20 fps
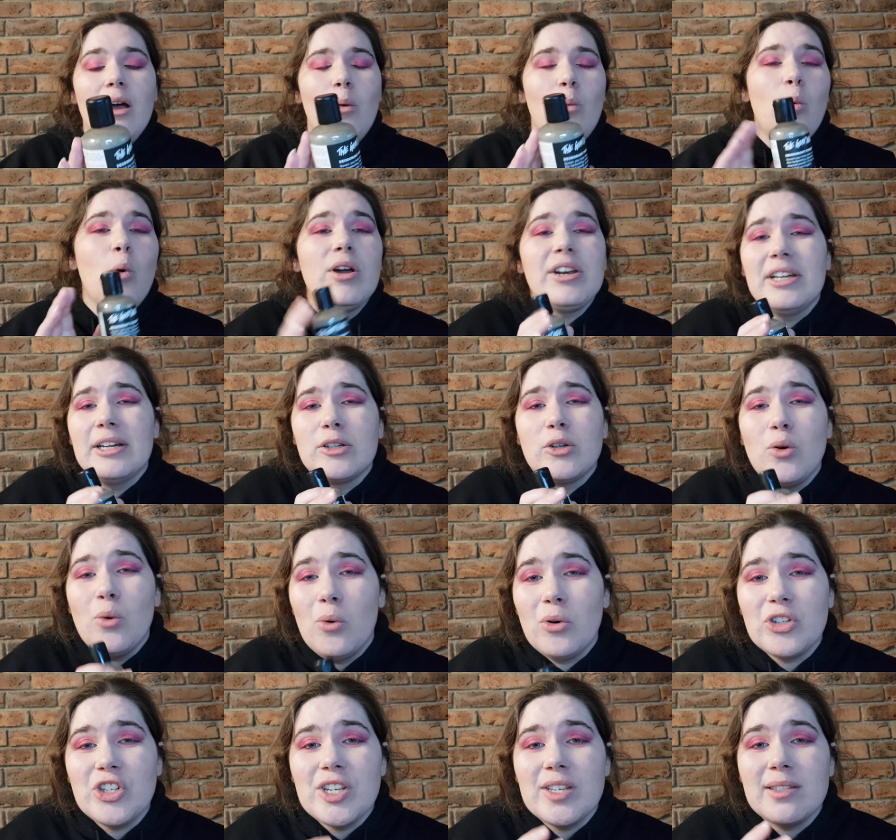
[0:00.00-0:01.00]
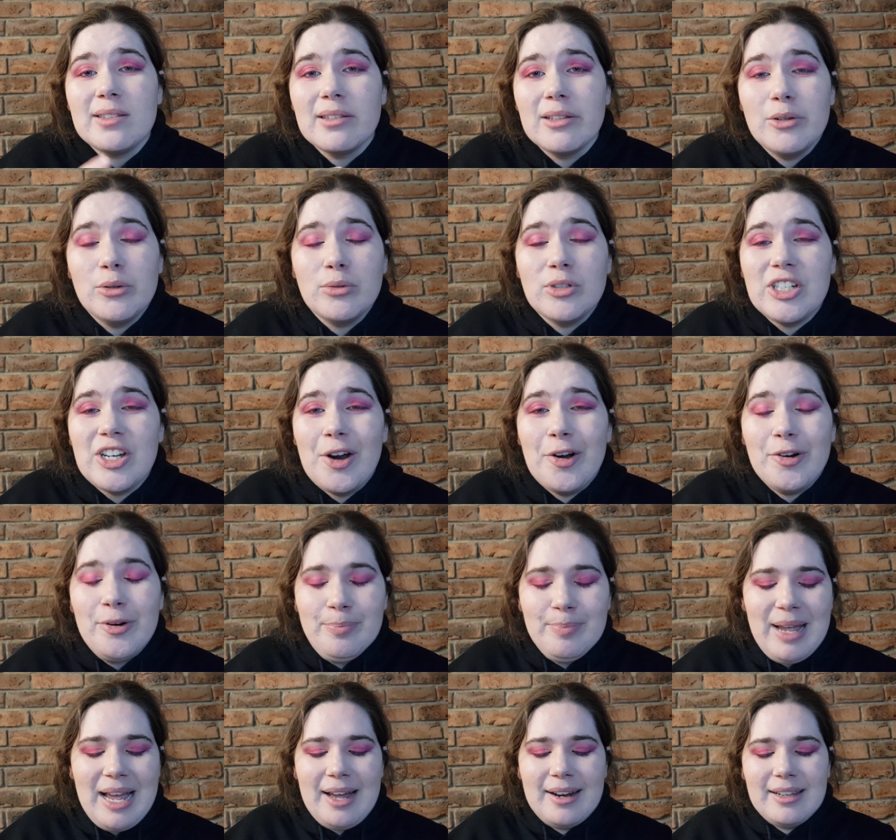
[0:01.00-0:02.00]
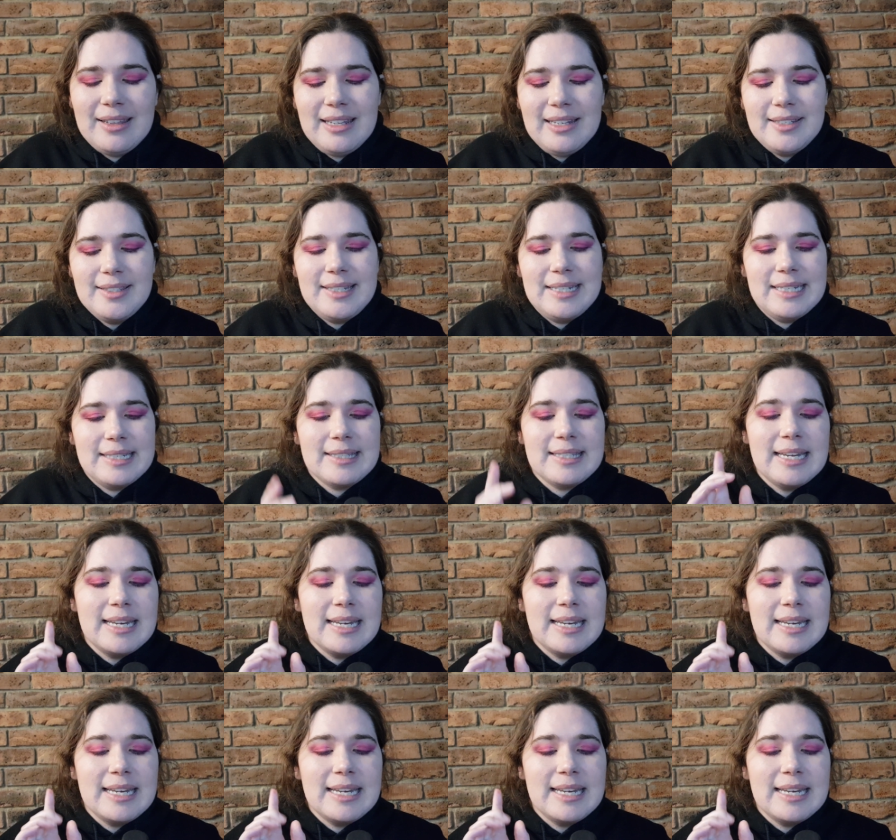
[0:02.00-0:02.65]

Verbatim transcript: What a gorgeous little deodorant powder this is.